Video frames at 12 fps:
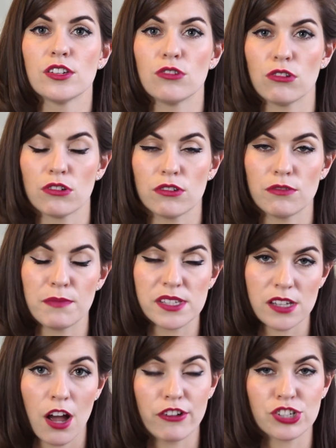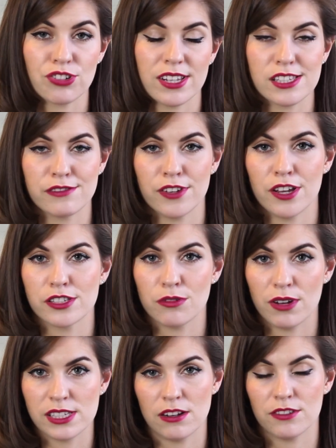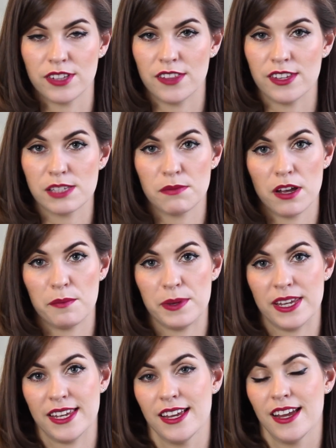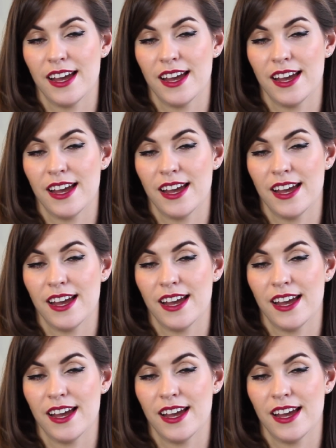your mascara transfers quite a lot, then this might be